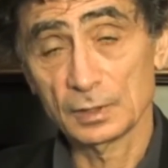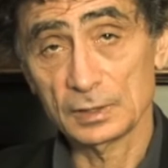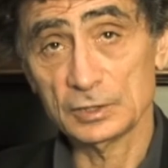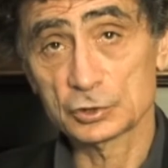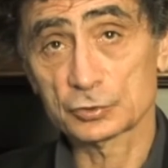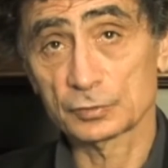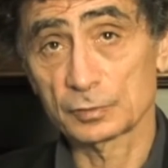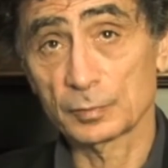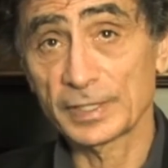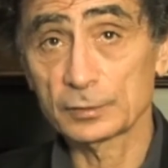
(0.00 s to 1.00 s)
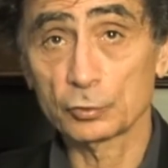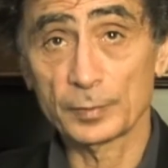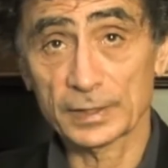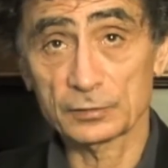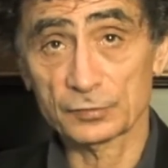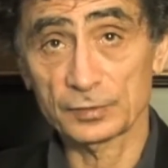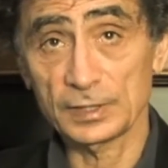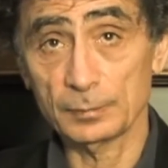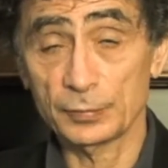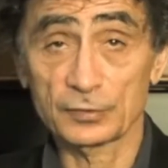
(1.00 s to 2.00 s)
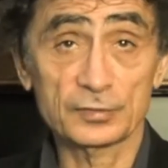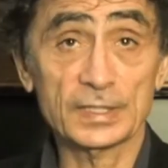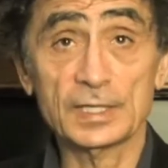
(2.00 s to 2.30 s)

And these children might go back to sleep because